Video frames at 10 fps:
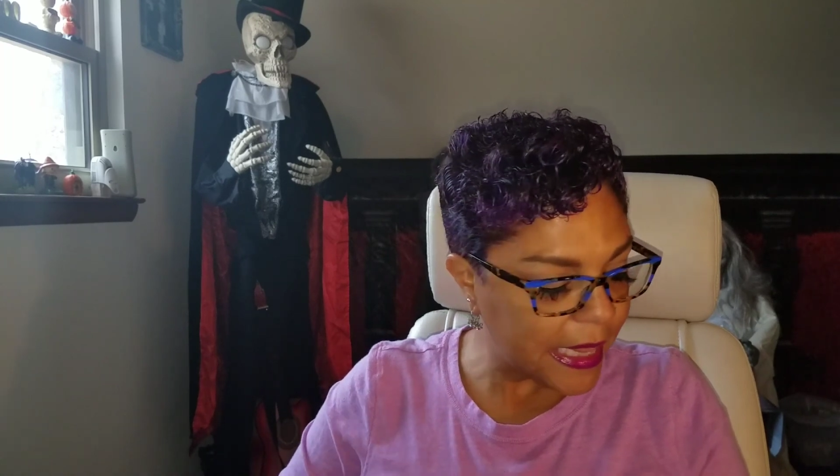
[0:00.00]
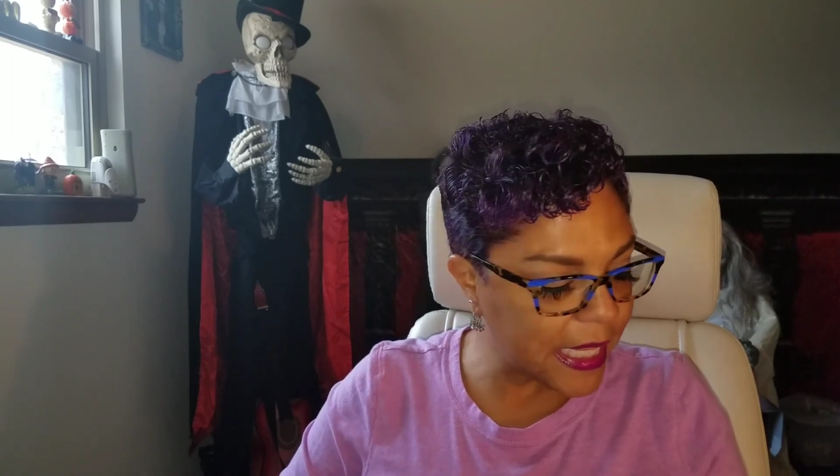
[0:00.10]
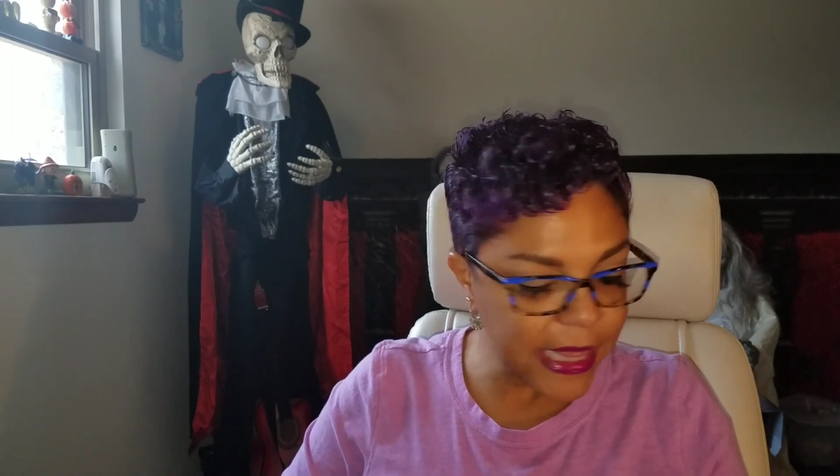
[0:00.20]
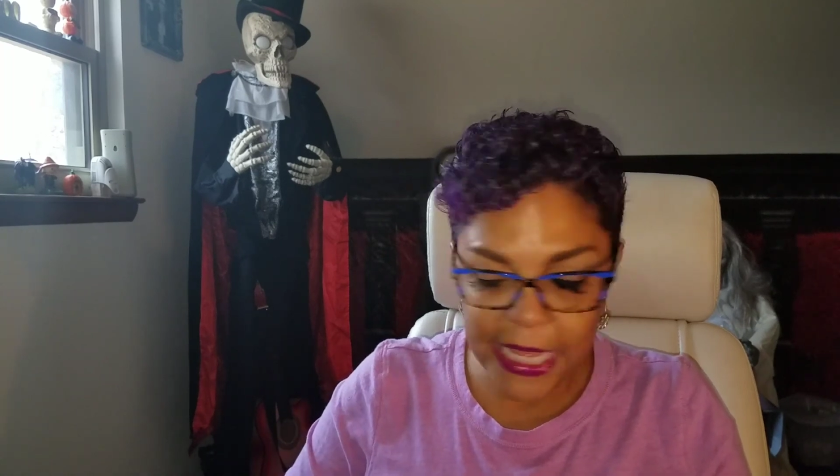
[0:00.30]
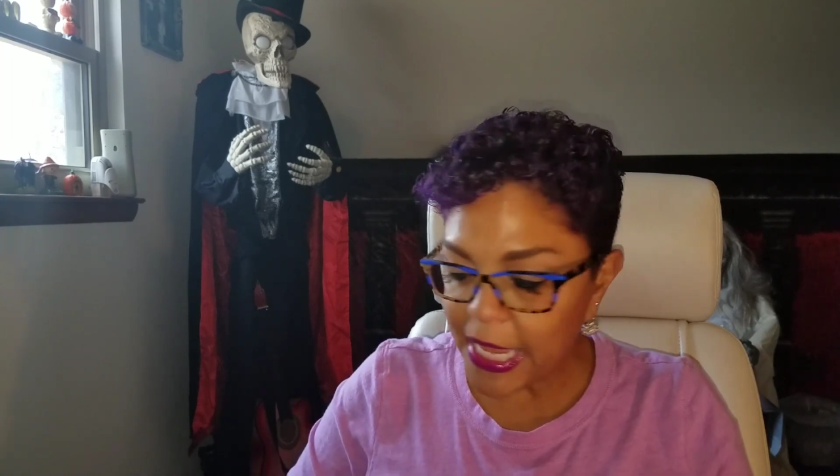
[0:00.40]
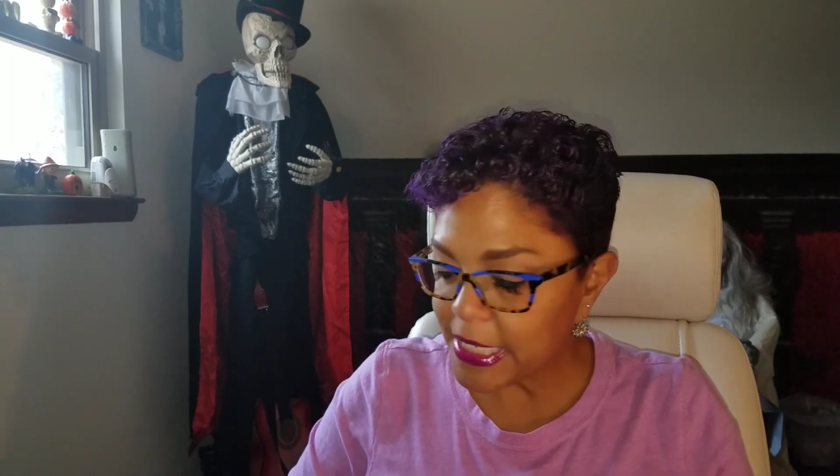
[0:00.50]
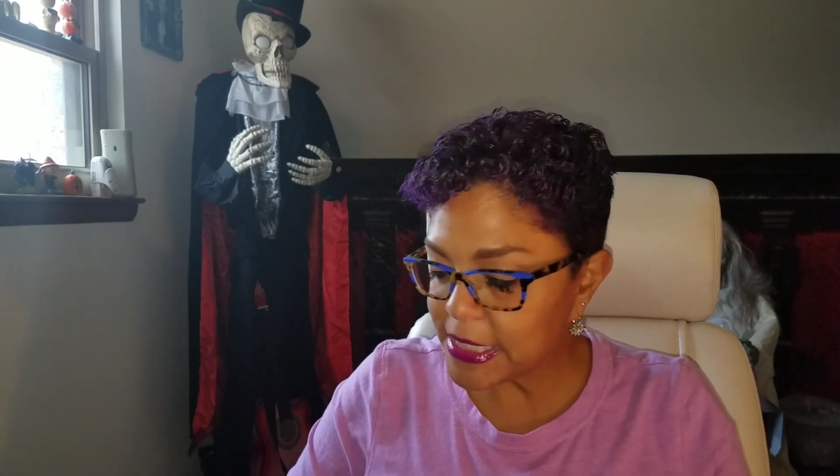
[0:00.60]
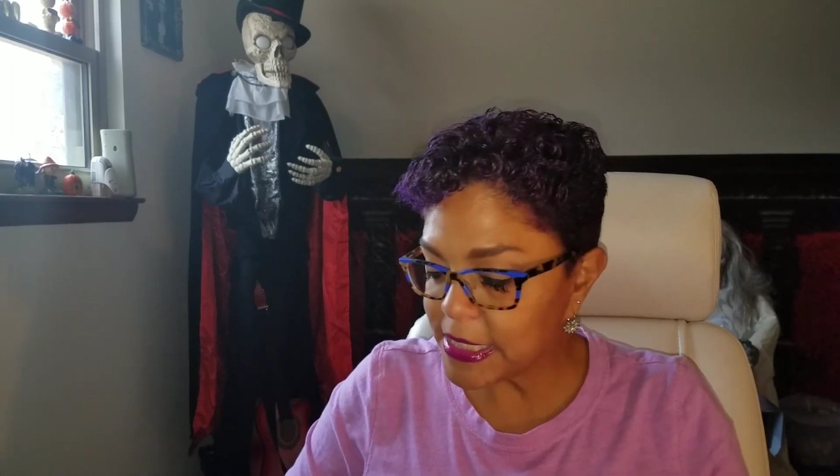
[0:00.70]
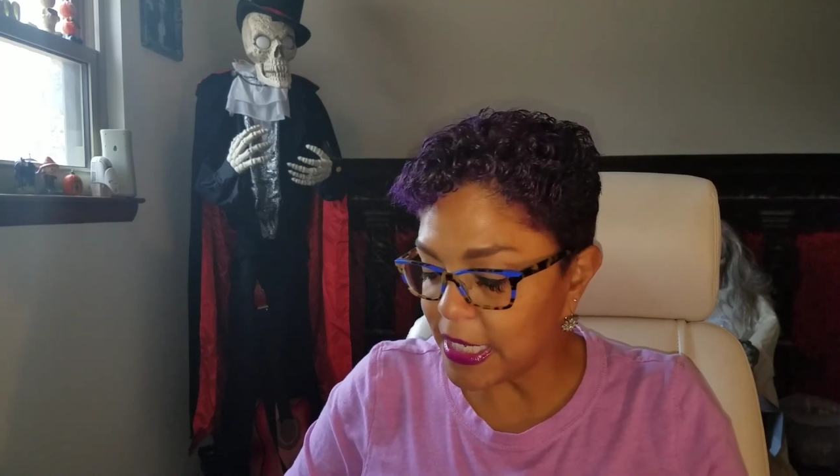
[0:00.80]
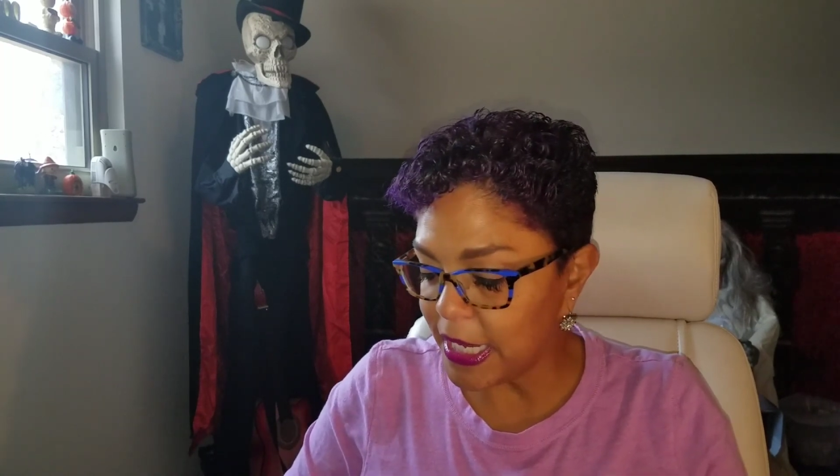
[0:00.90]
The
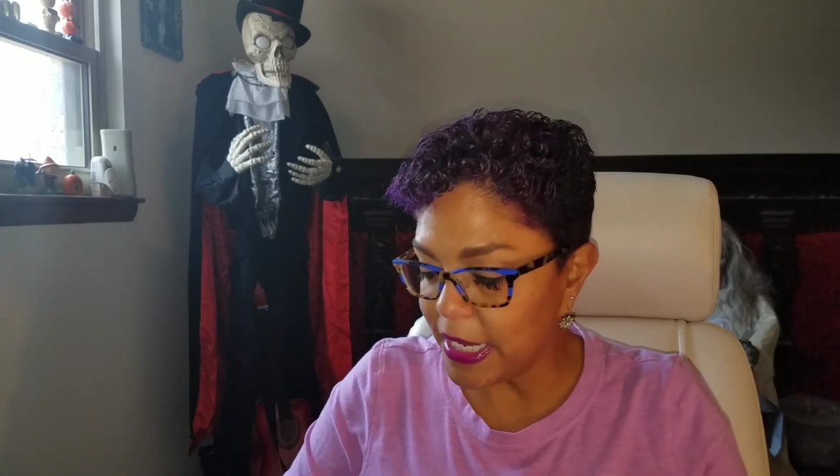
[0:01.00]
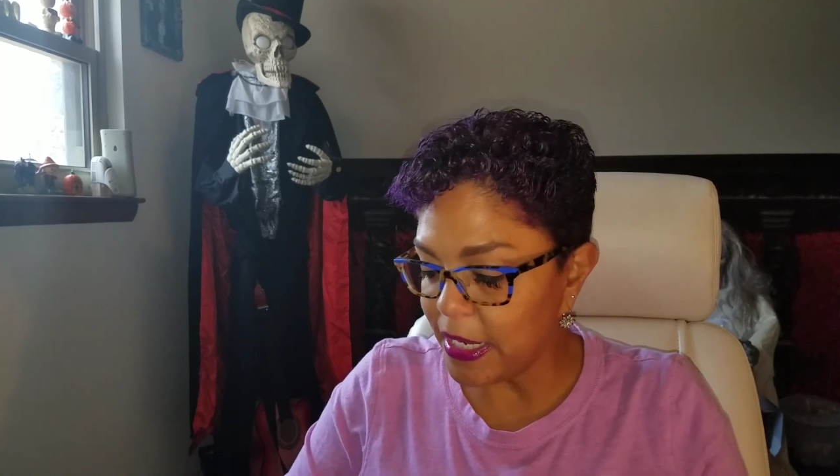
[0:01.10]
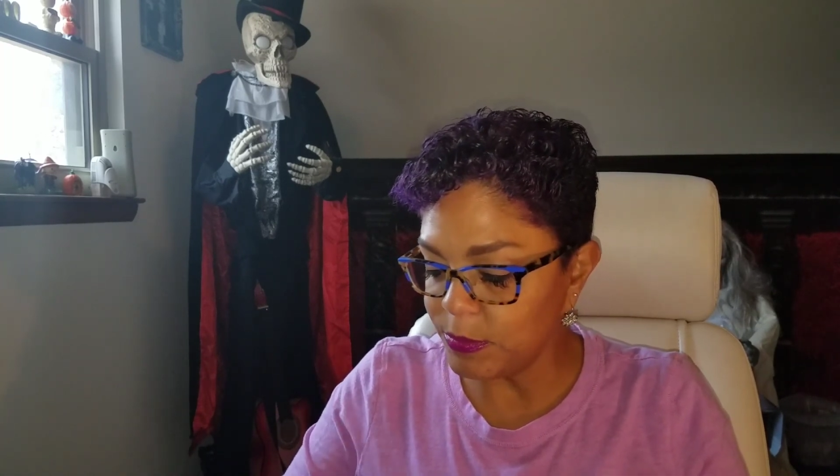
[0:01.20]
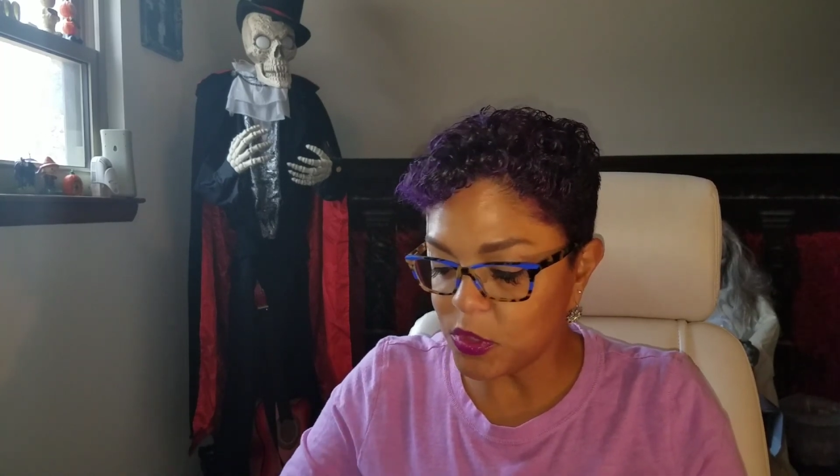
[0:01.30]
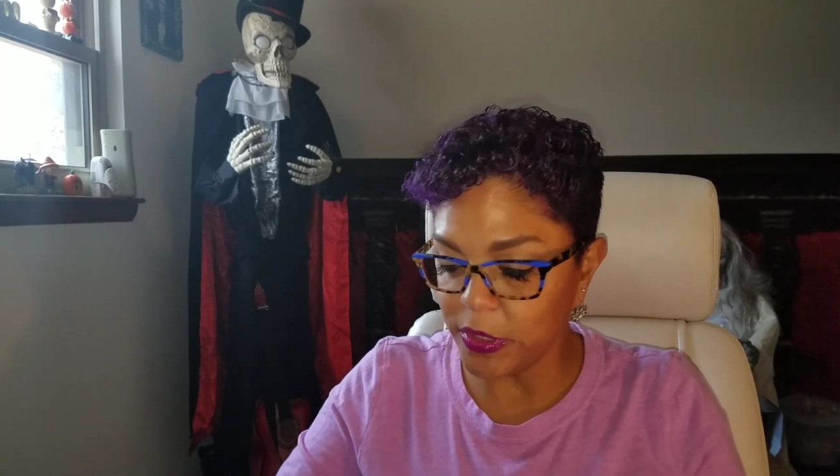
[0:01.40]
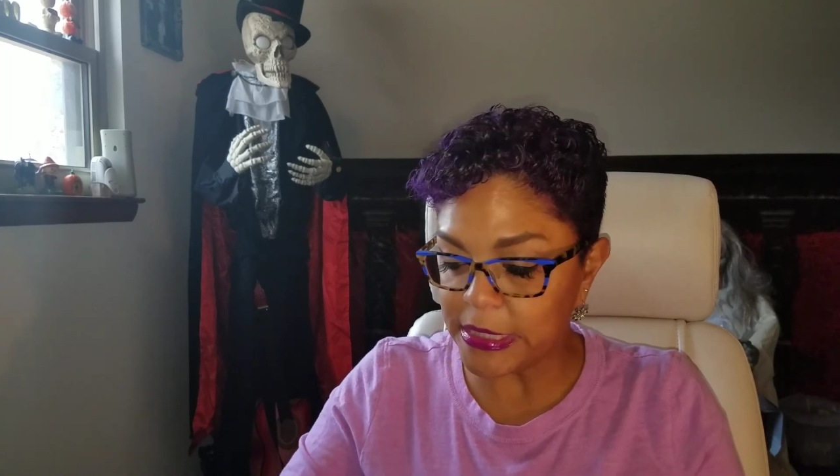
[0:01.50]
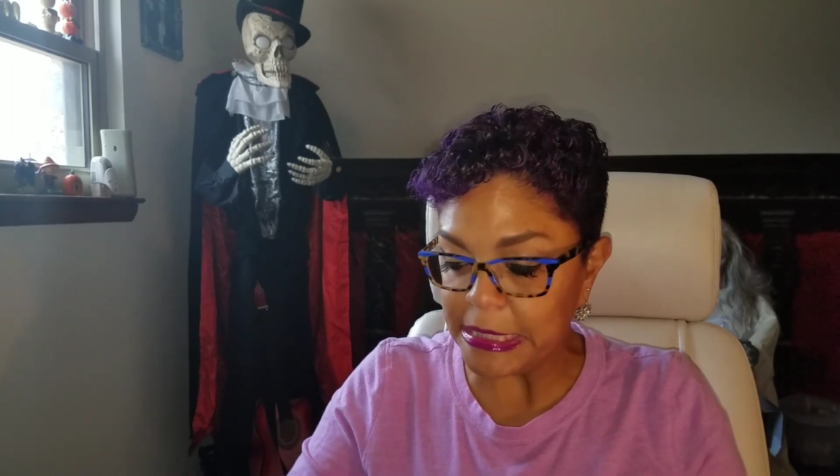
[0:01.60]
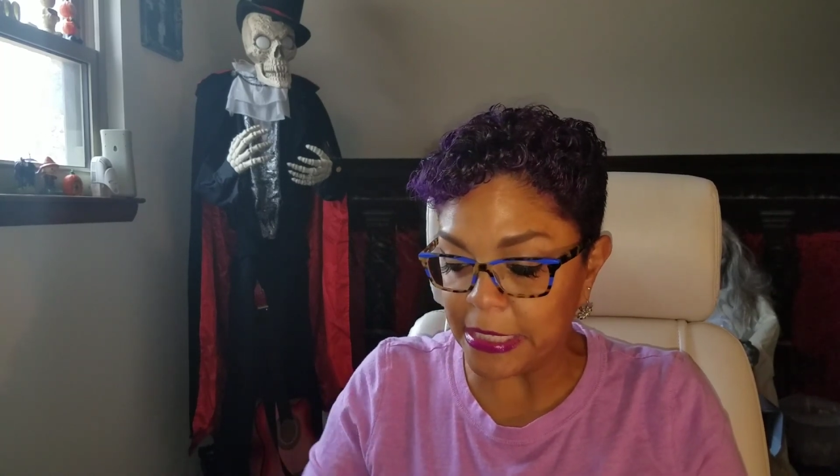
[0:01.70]
last, there's